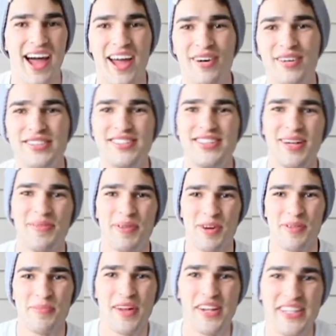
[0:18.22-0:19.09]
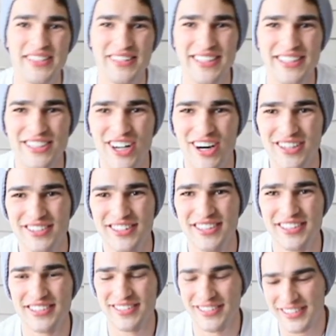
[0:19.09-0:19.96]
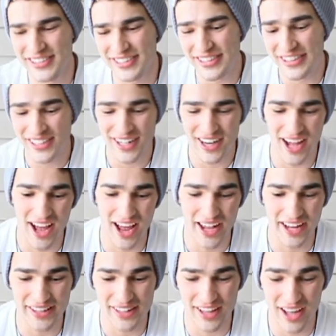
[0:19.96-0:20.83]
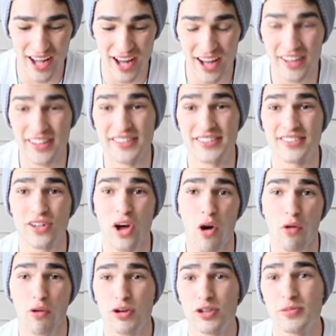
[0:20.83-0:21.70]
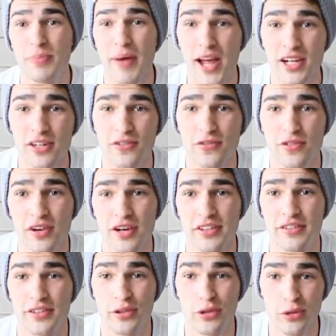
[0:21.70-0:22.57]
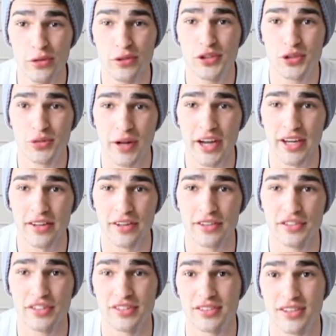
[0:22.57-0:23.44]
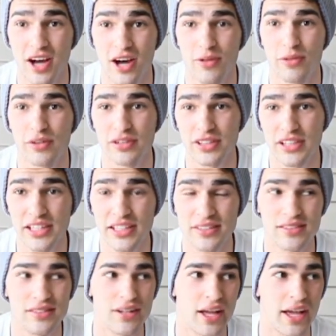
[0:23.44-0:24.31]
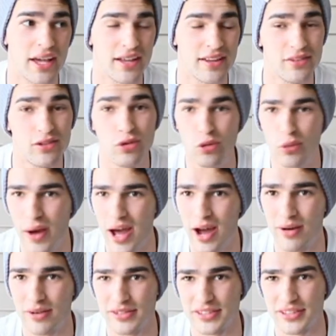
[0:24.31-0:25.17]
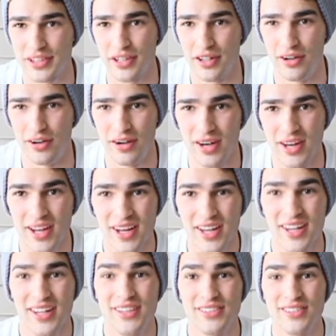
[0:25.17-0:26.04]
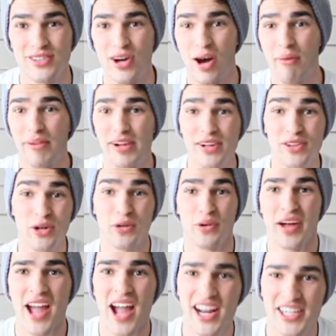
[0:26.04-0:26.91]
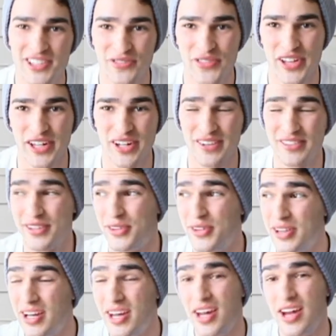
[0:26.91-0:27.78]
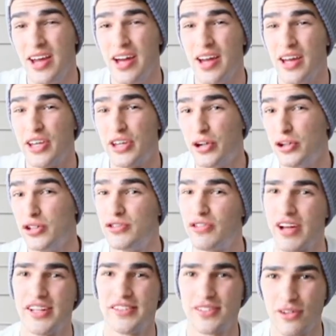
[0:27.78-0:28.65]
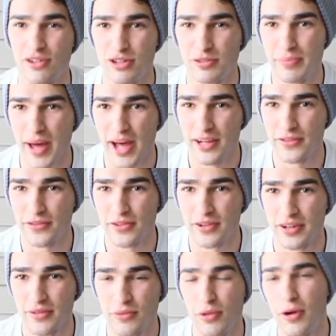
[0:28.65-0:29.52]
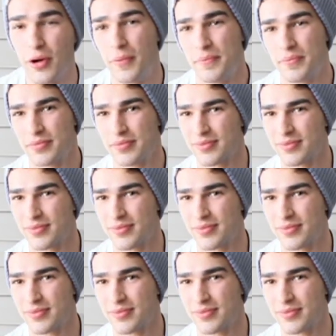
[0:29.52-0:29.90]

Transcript: what's up everybody, D-Dawg Dickens here, and the Star Wars Battlefront 2 trailer just got released like 2 hours ago, so I'm gonna do a reaction video to it. Huge fan of Star Wars Battlefront, well,